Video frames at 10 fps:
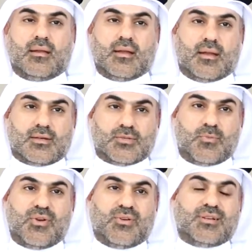
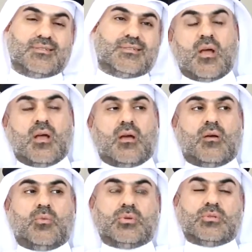experience.
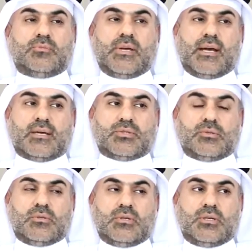Water Bay,
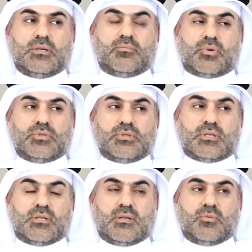actually a
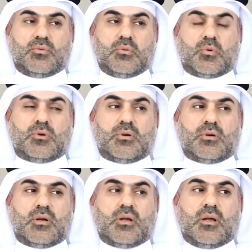project that we
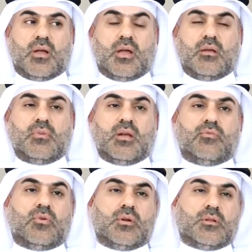were aiming
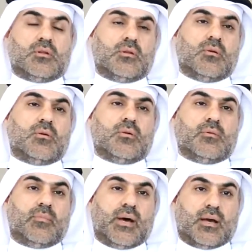for it long
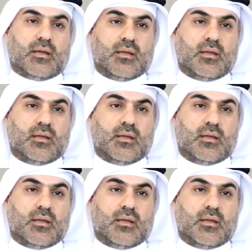back.